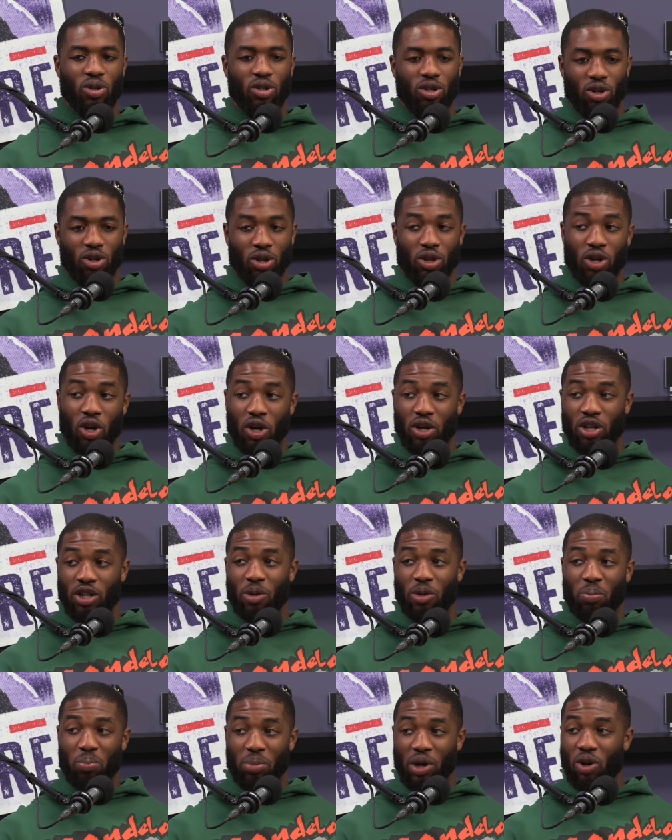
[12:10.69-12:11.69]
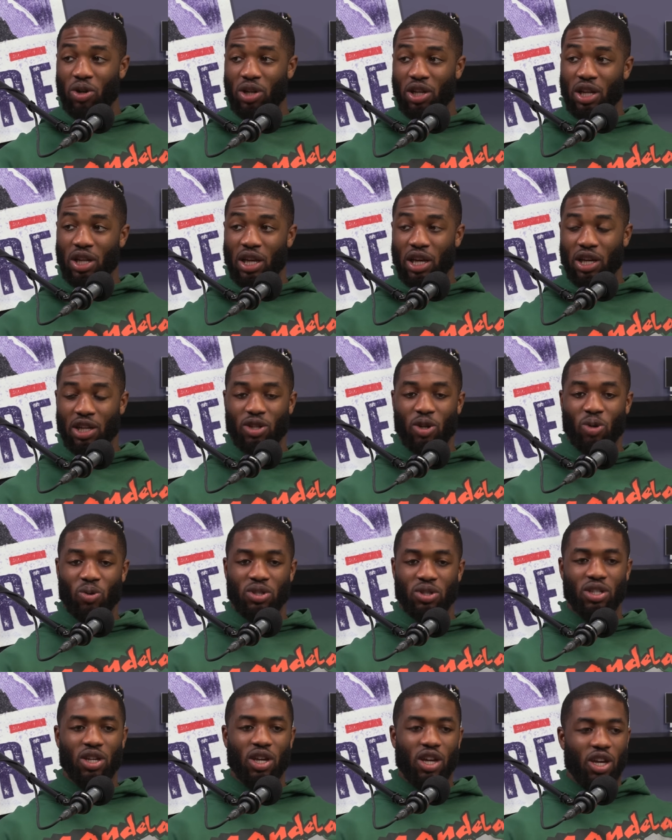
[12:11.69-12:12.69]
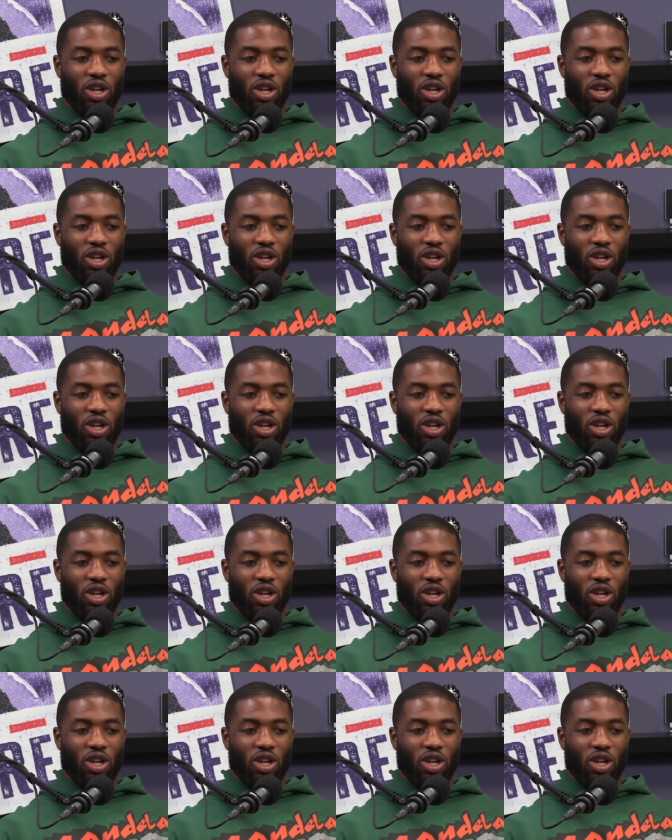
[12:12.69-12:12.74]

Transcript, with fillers: you're learning, you're building like those,